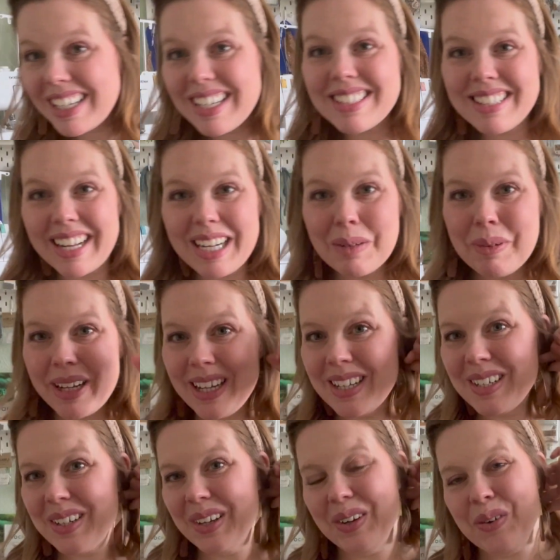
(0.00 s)
excited about
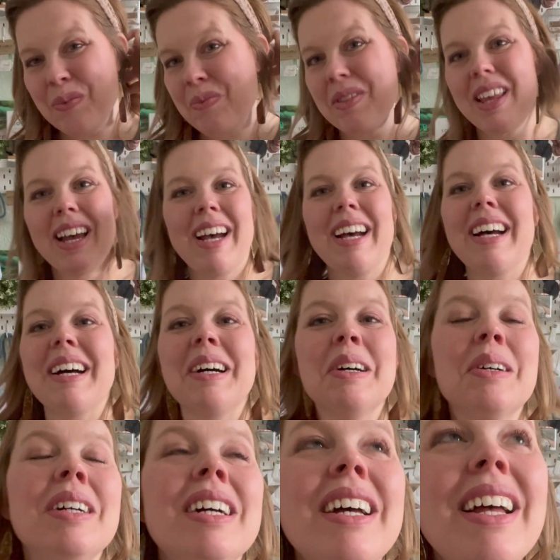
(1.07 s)
indigo,
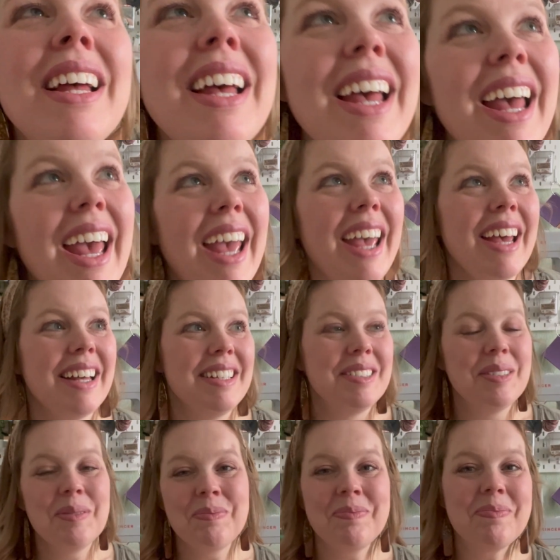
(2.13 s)
and
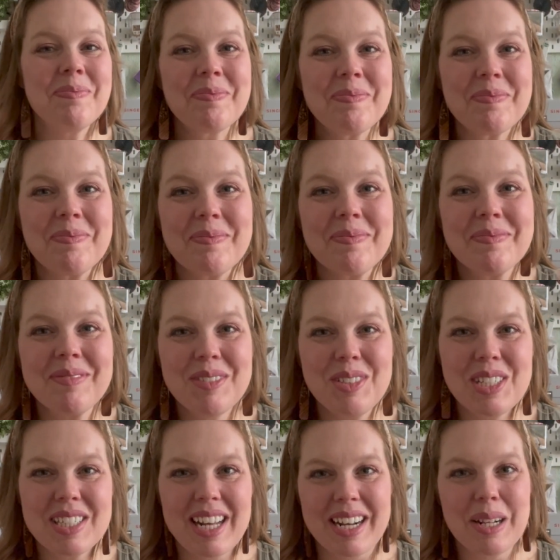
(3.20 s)

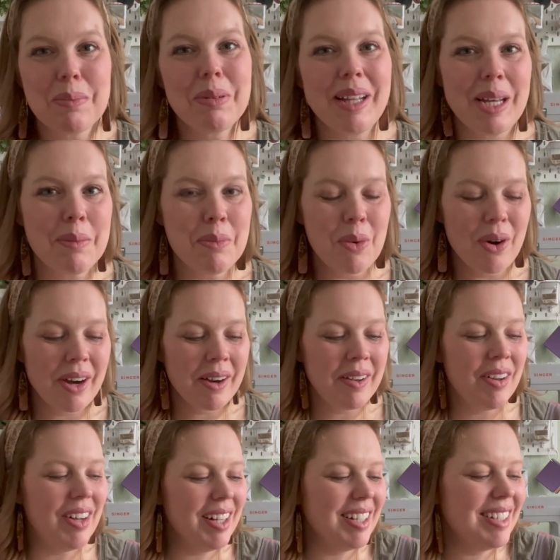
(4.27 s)
decided to plant more.
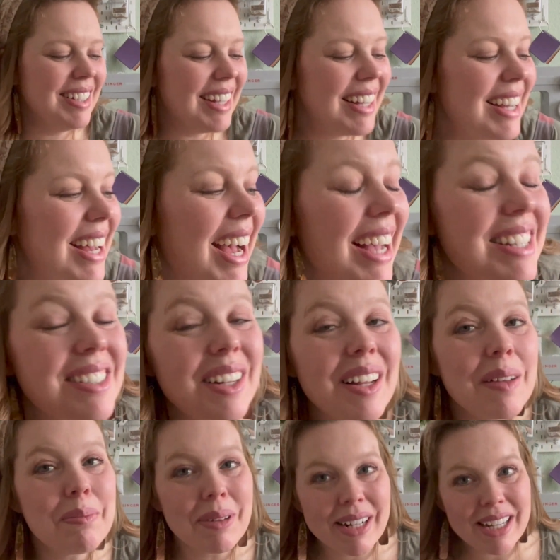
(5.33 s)
I still
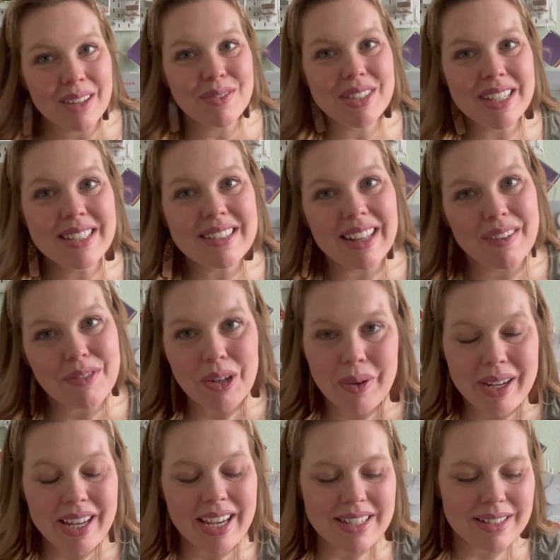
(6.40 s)
have plenty of seeds left, though,
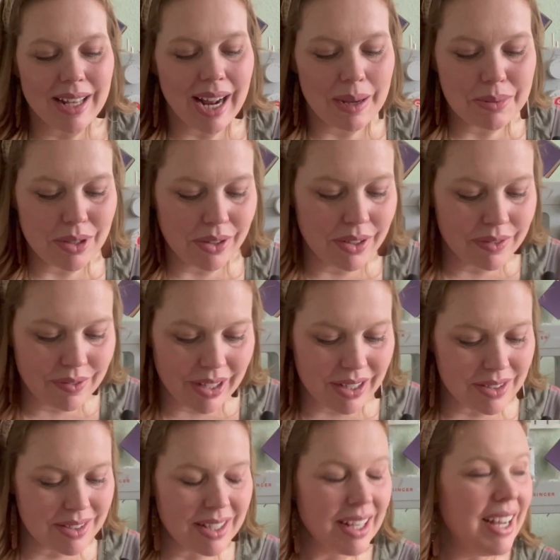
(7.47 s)
in case it absolutely
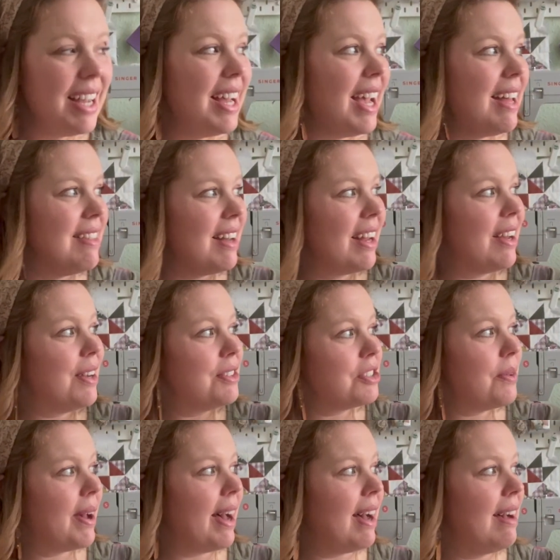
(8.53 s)
fails. And then I also
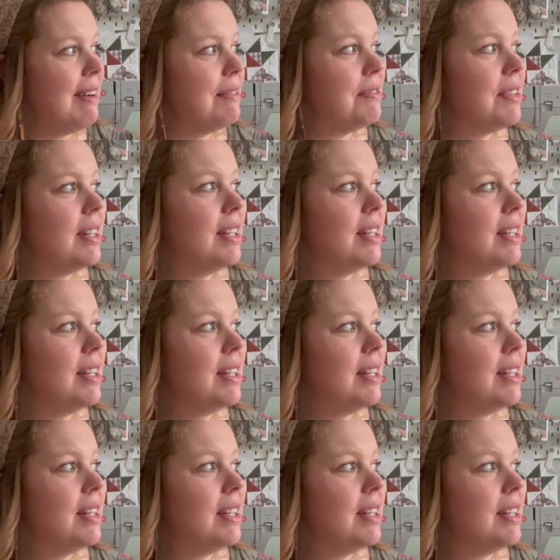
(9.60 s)
have,